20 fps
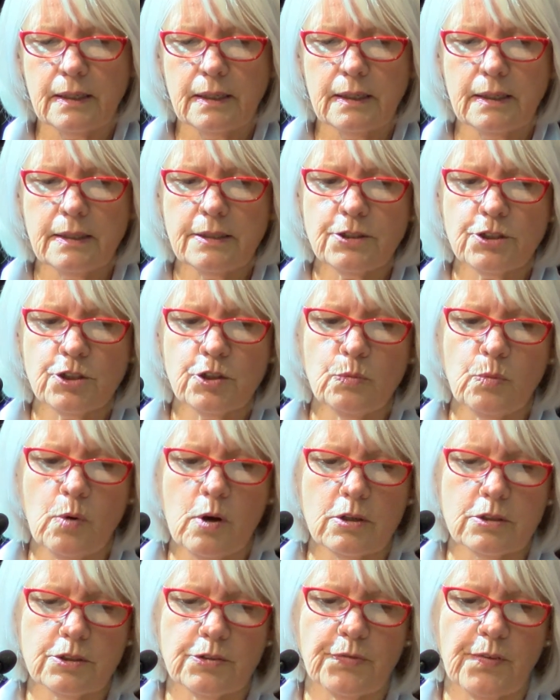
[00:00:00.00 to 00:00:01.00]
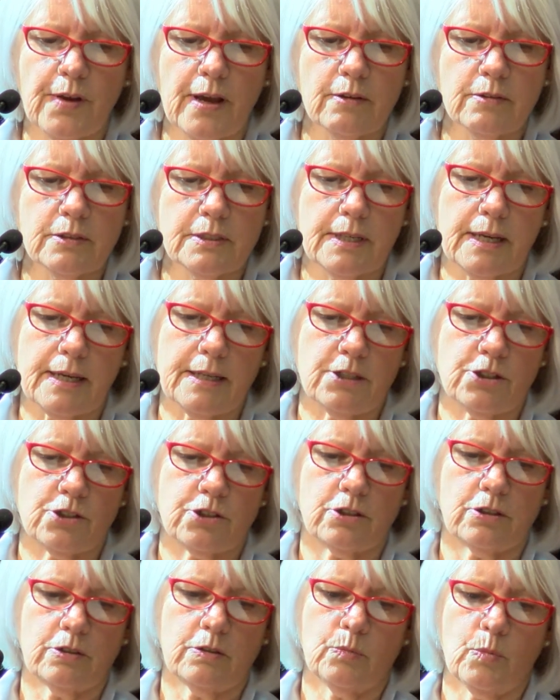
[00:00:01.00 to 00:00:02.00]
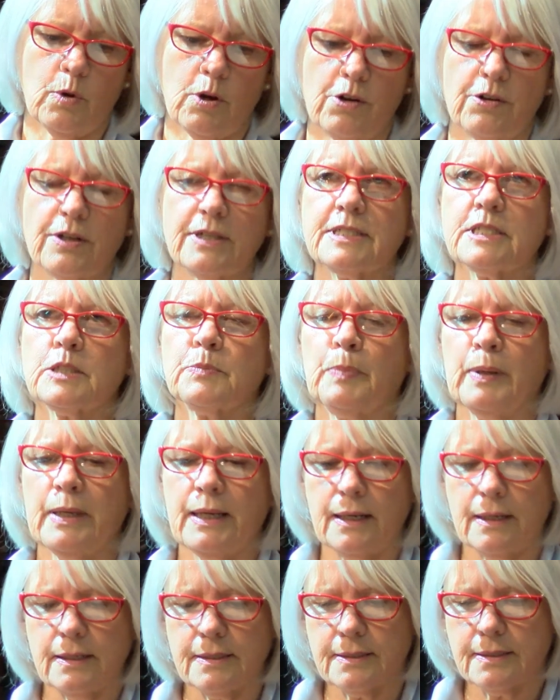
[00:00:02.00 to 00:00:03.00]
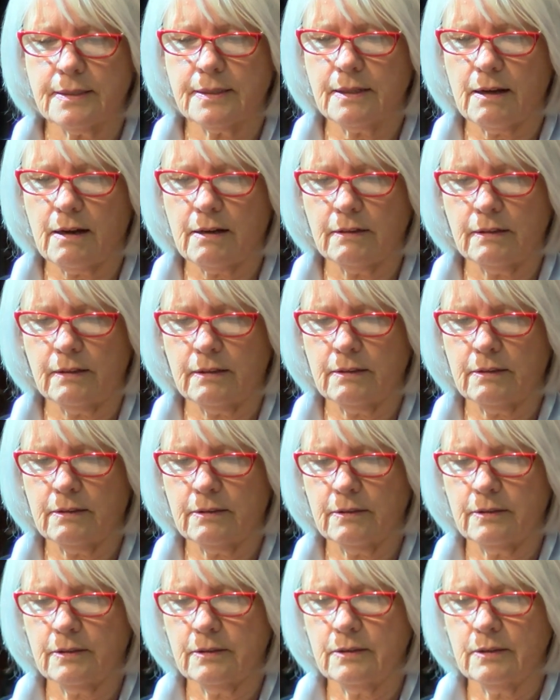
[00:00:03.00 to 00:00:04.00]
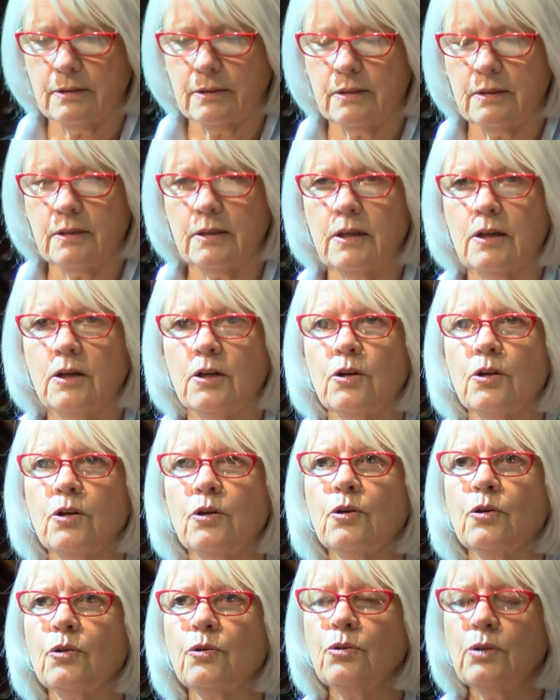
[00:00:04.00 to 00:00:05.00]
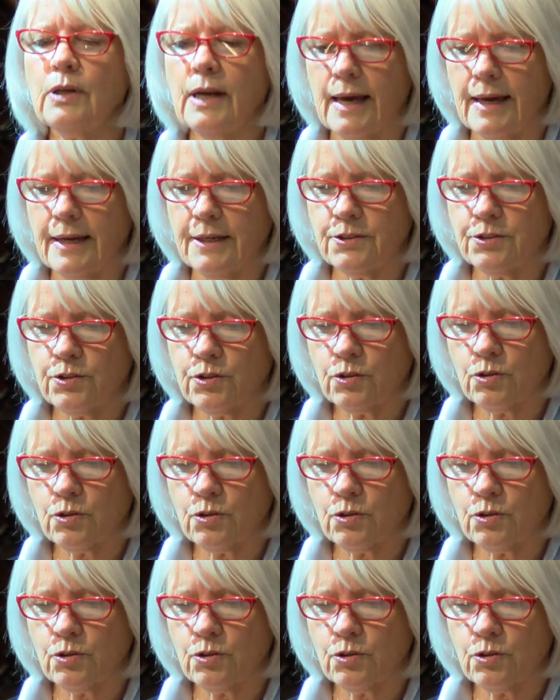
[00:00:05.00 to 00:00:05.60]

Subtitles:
Into what foundation were its pillars sunk? Who laid the